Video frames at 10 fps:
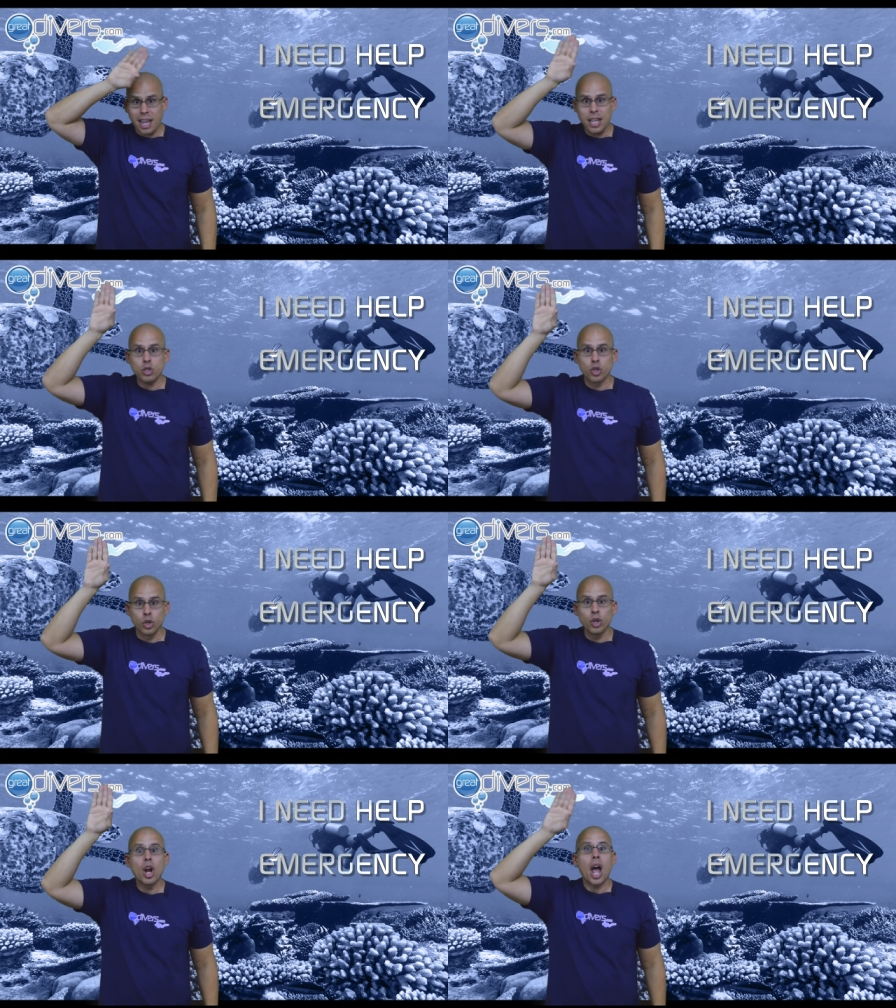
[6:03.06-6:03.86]

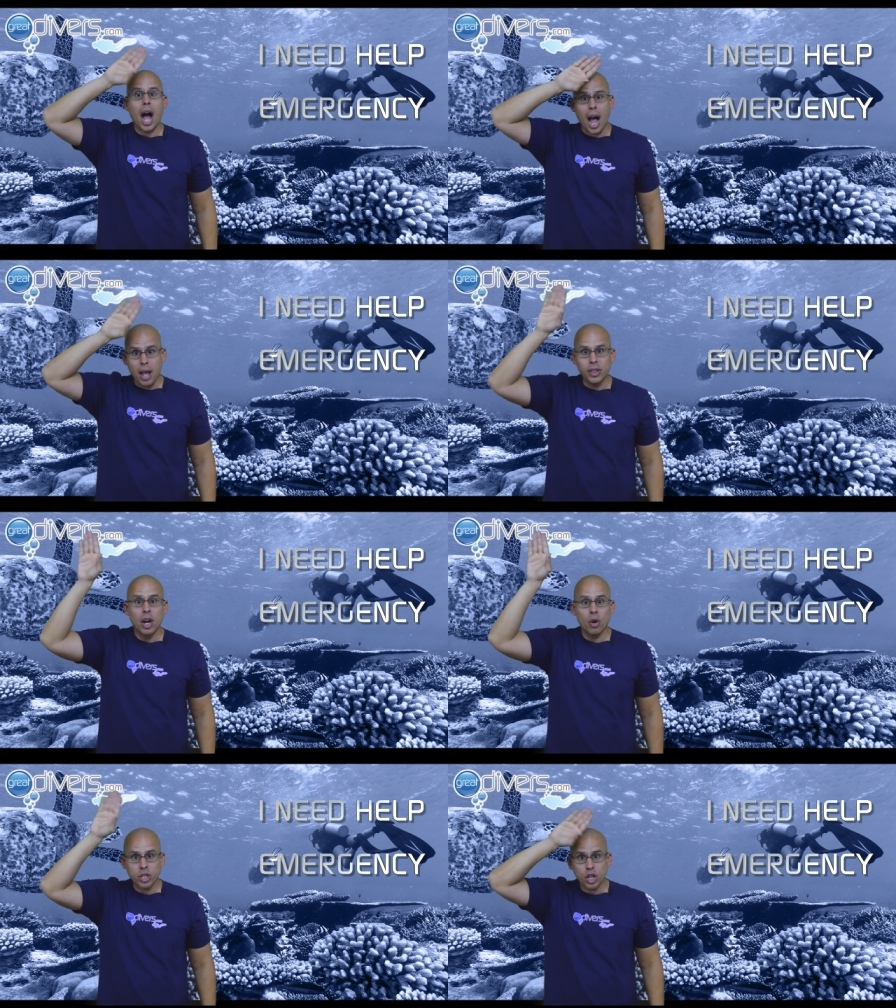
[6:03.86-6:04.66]
danger,
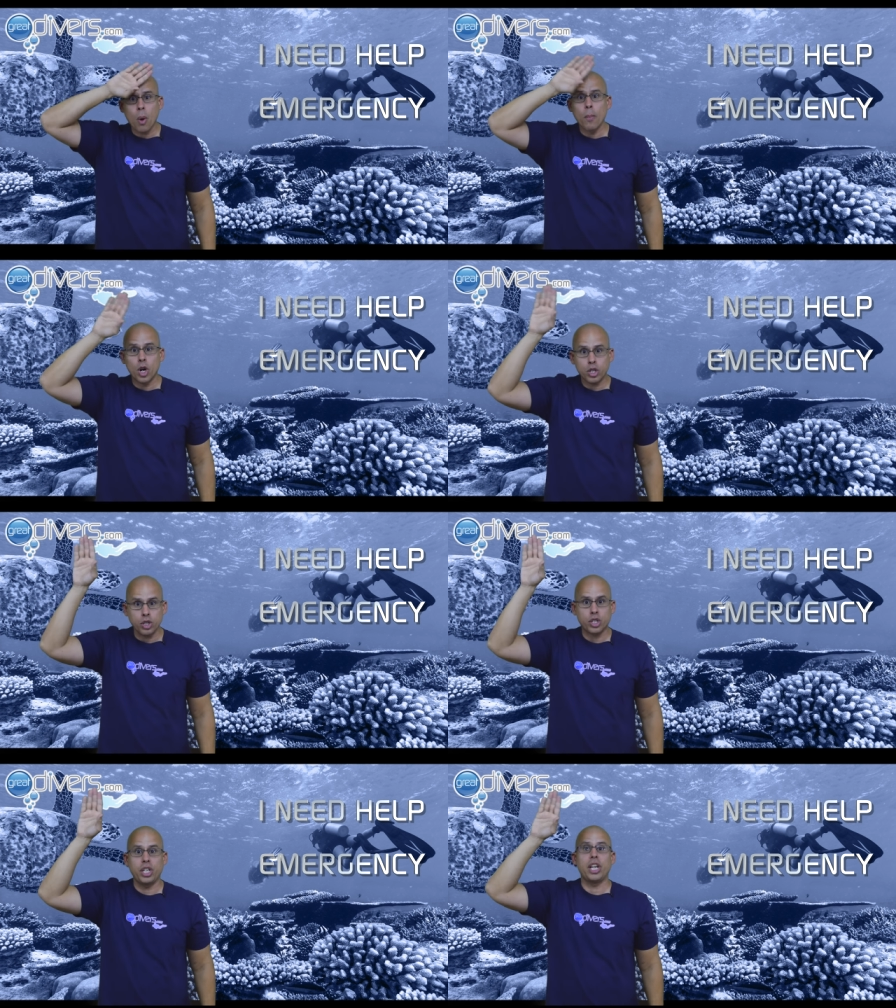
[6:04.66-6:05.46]
there is an
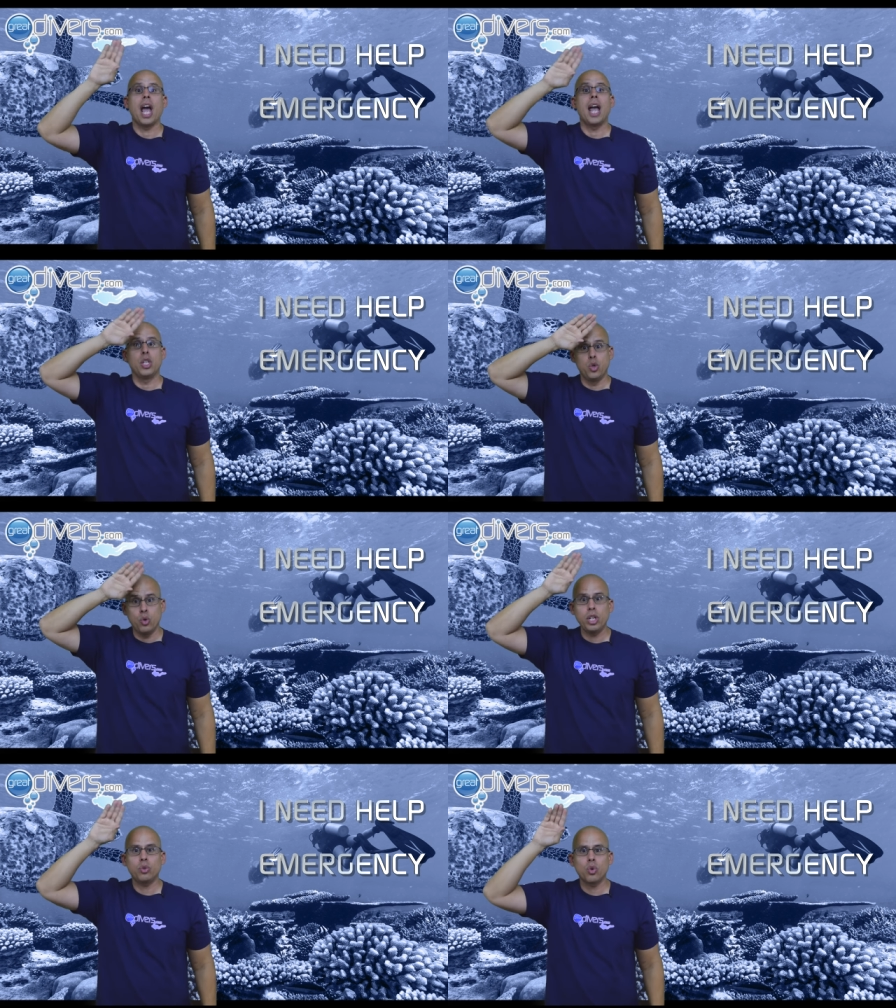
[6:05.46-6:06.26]
emergency, and
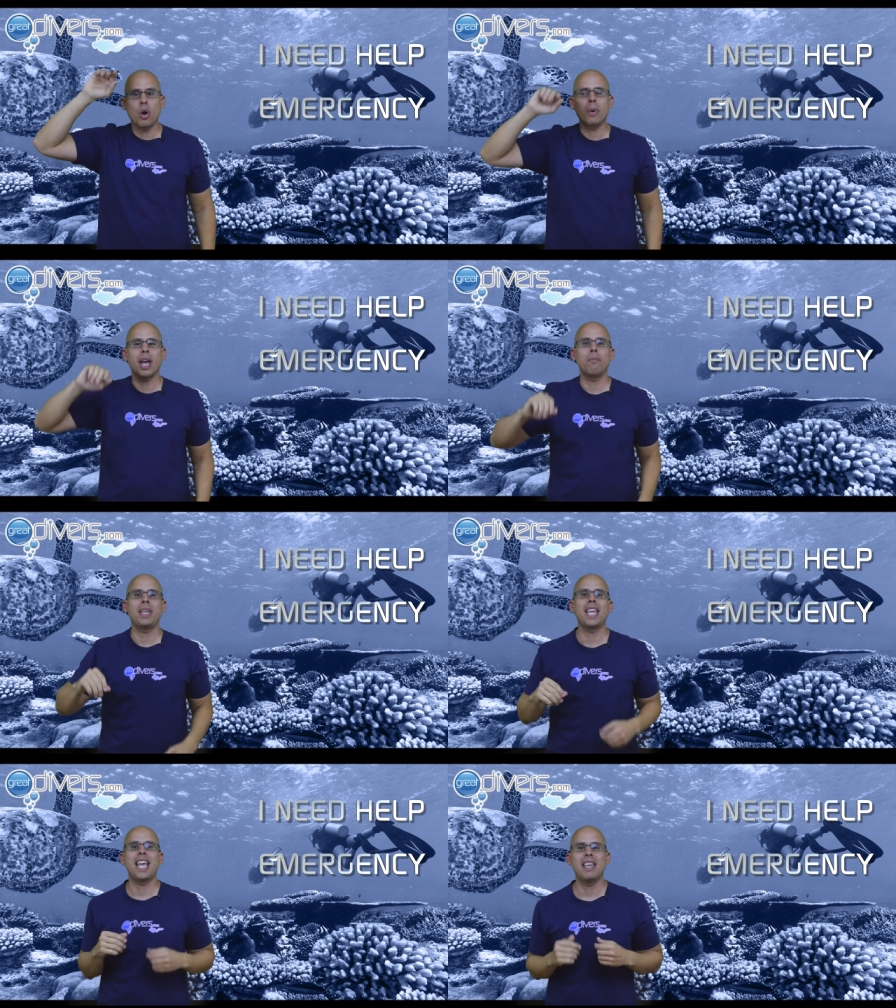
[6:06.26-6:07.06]
you need to come get
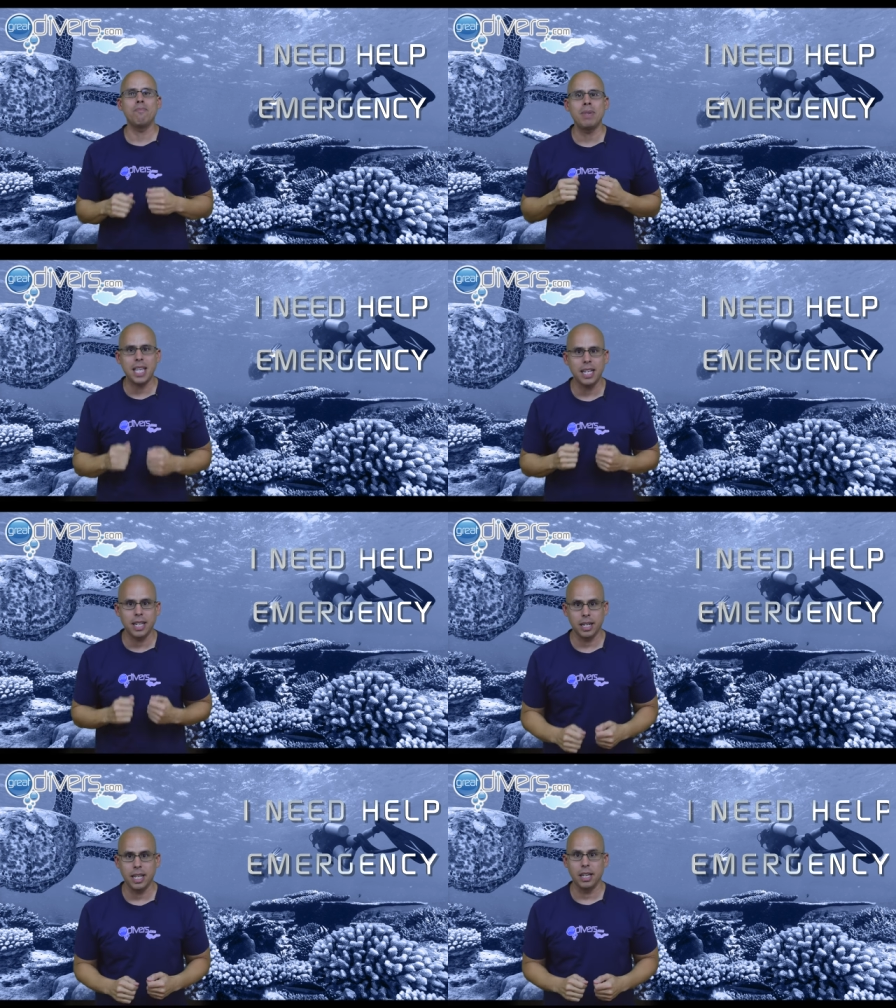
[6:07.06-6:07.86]
me
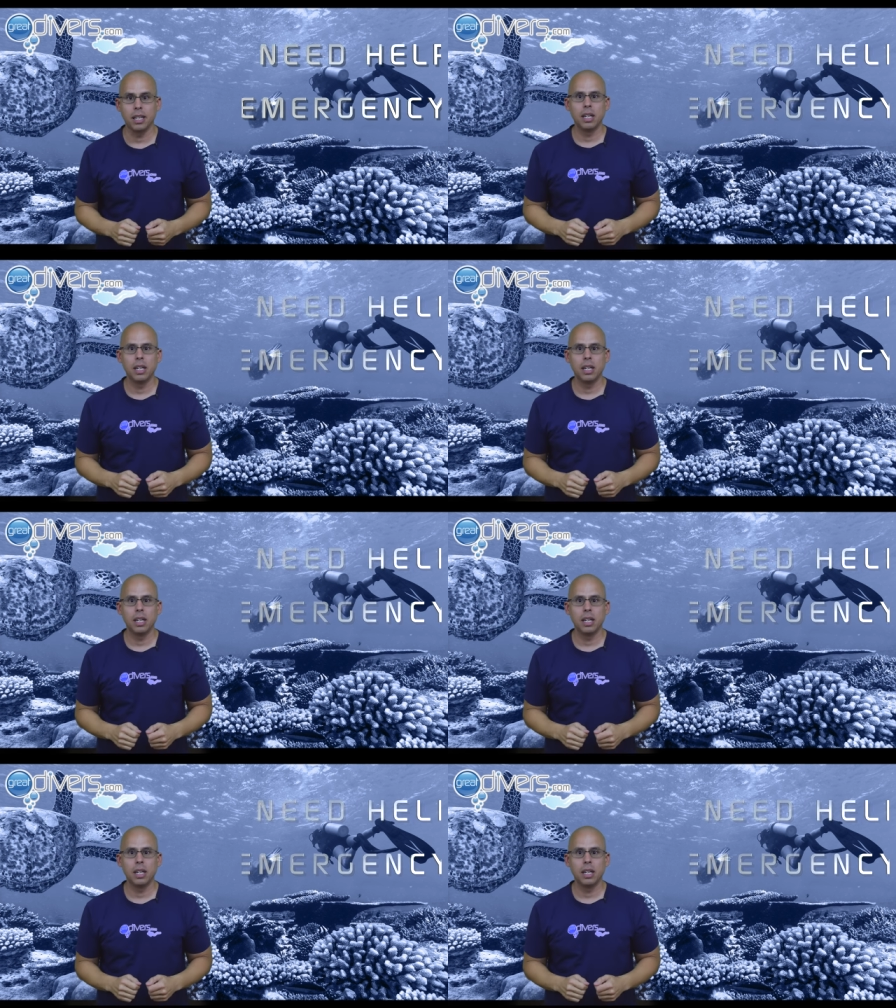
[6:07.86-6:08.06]
immediately.